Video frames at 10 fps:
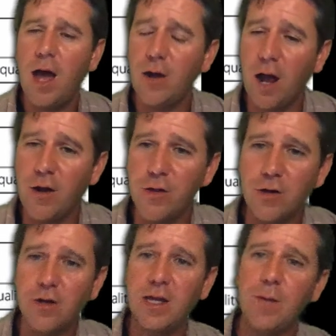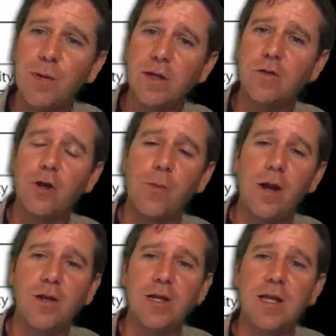another key piece of
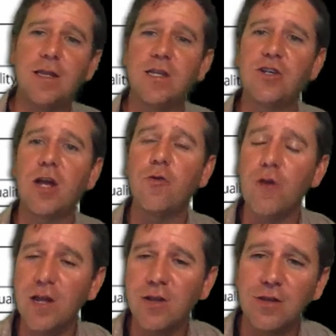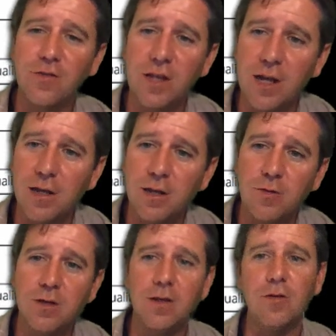terminology is the generations of DNA
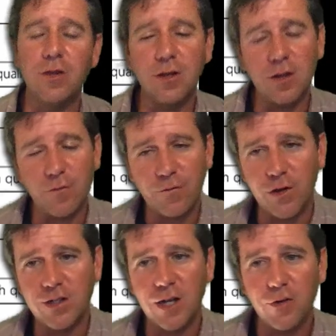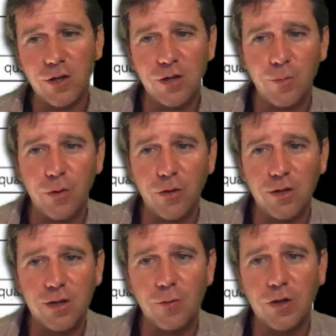sequencing. There's the first generation
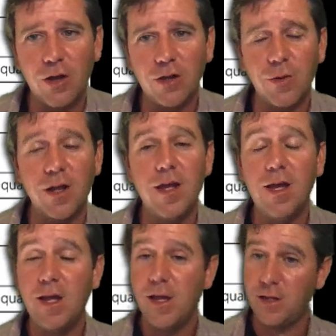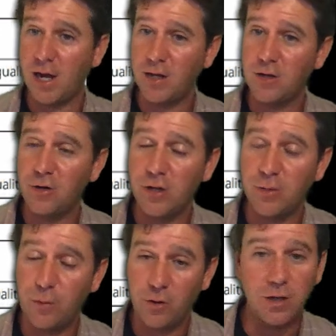approaches that we talked about, second generation
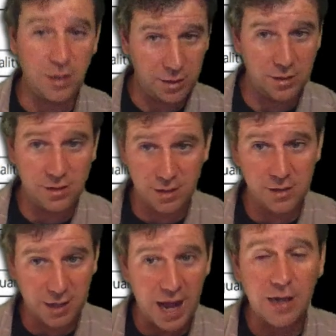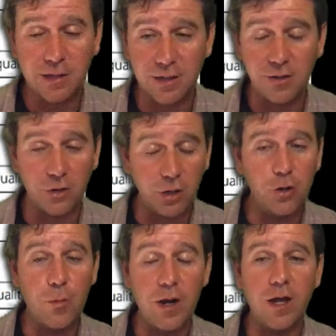approaches. This is the Alexa or
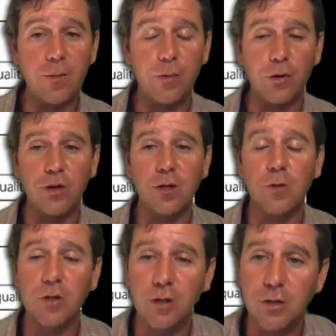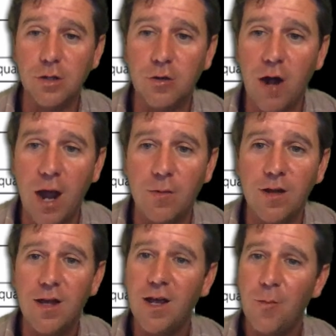Illumina approach that we just described.
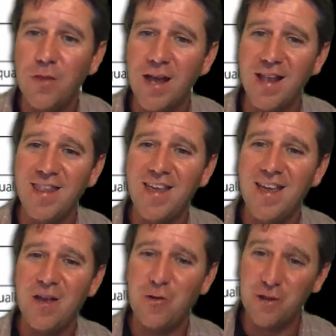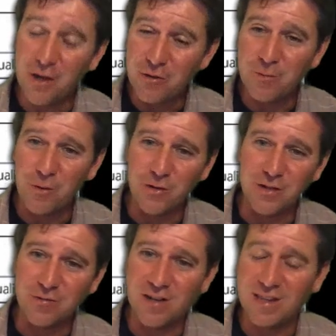Then, there's other
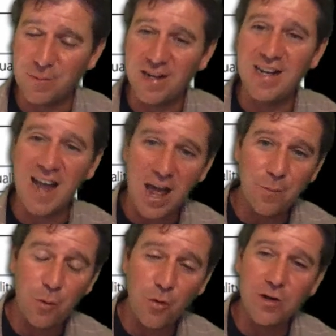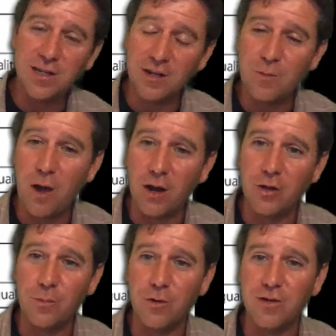approaches, right? Typically nanopore, single
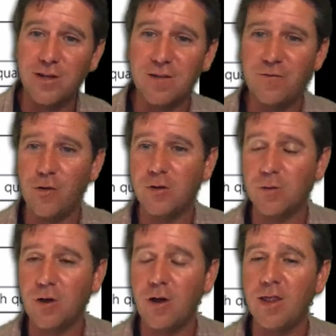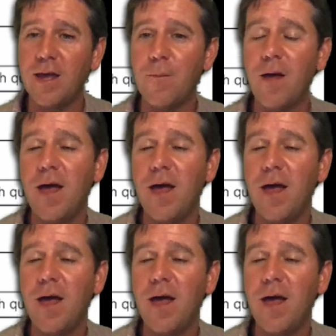molecule approaches, and folks will call them